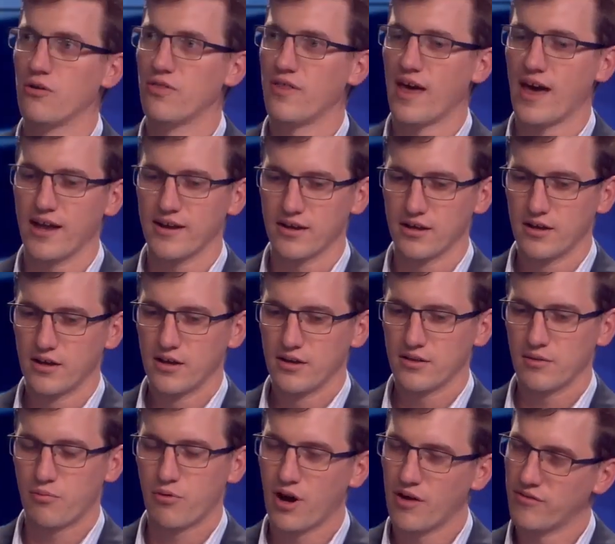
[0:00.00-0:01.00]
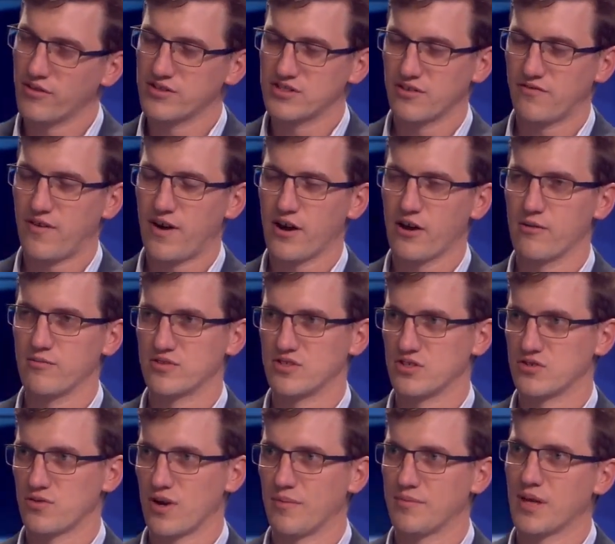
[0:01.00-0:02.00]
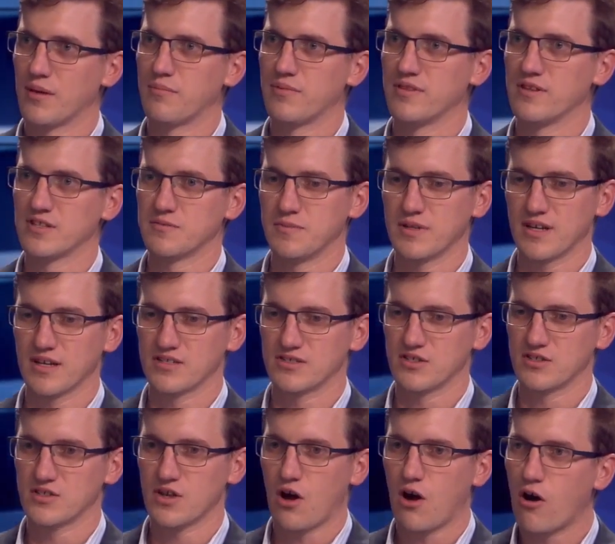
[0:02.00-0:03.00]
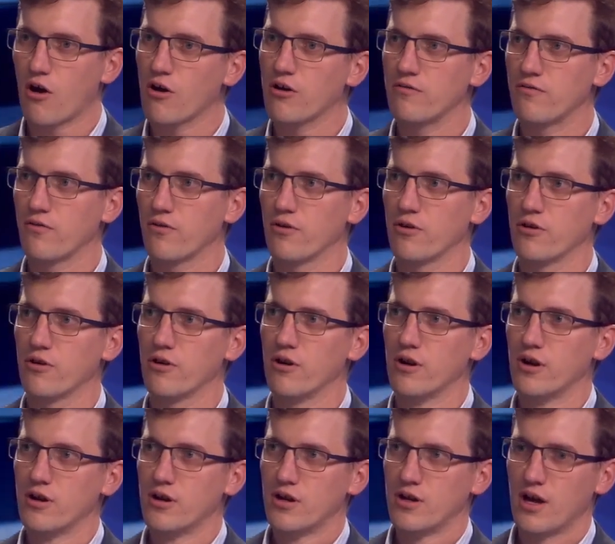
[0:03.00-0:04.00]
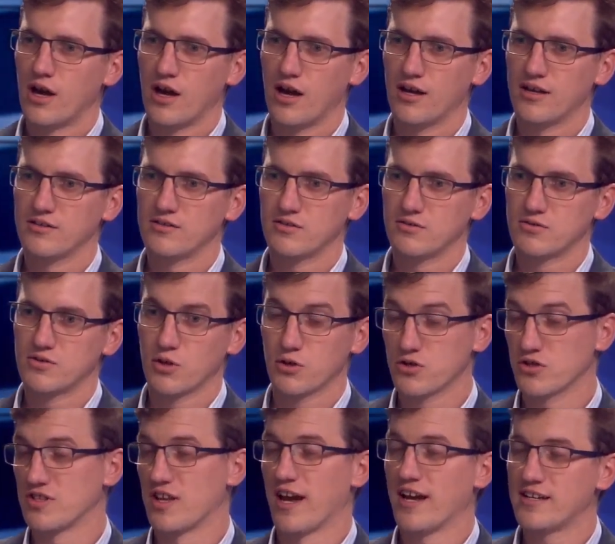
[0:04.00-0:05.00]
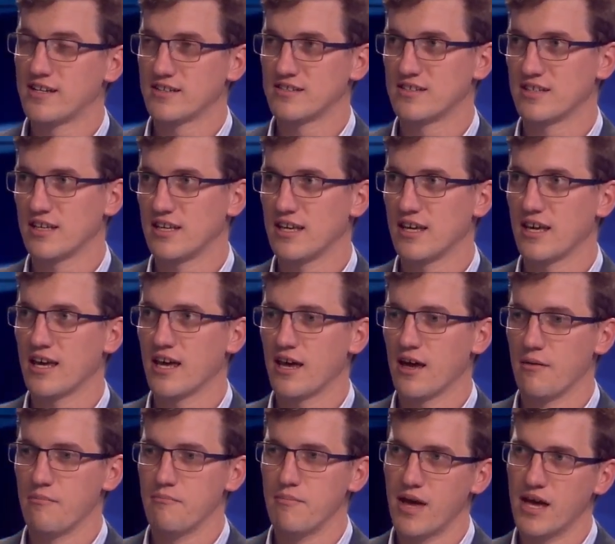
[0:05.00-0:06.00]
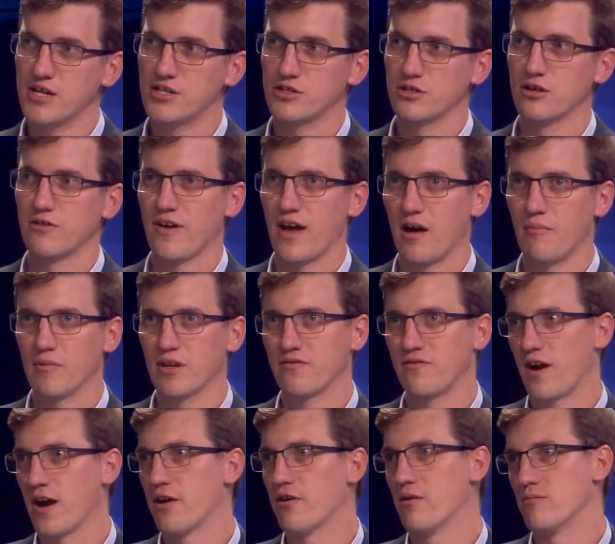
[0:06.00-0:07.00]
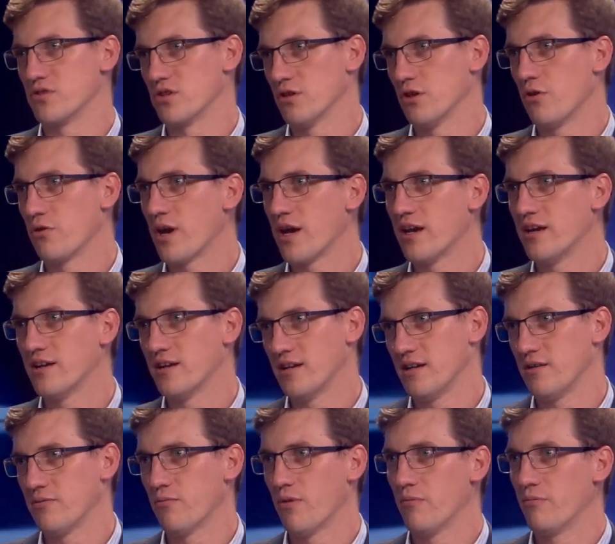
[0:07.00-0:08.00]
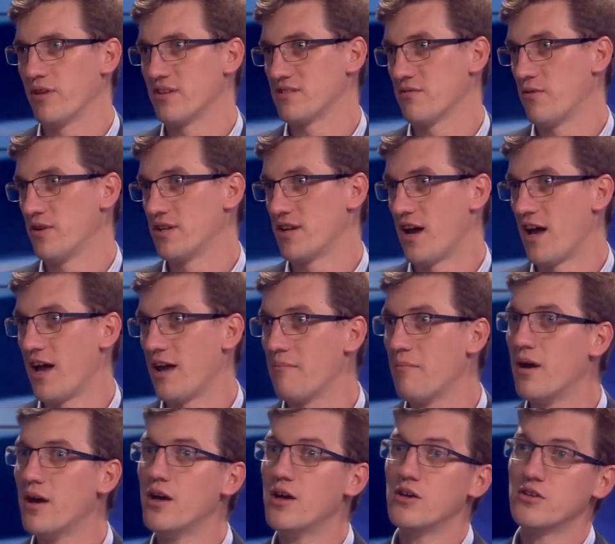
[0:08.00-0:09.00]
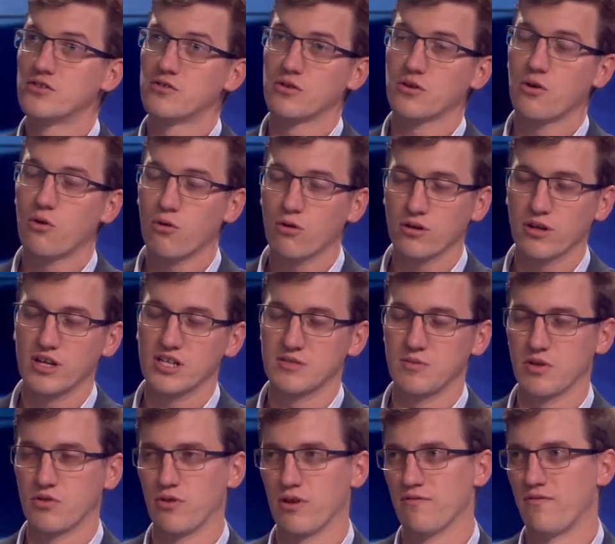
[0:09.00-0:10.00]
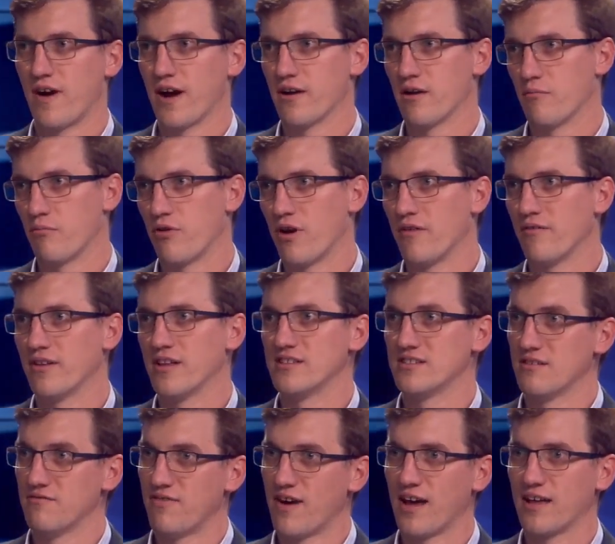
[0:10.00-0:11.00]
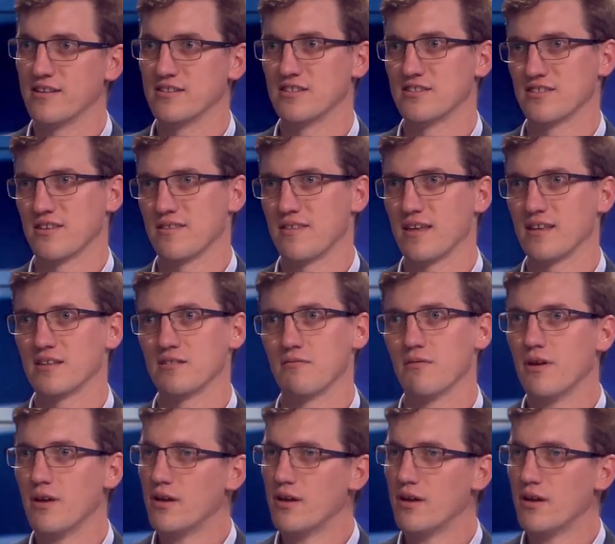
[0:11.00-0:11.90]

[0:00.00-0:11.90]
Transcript: that the prevalence of firearms is wrapped up in this, because it's hard for uh, social scientists to get a measure of how many firearms are located in any one place at mm-hmm. one time. So the correlation between firearm prevalence and violence is a thing that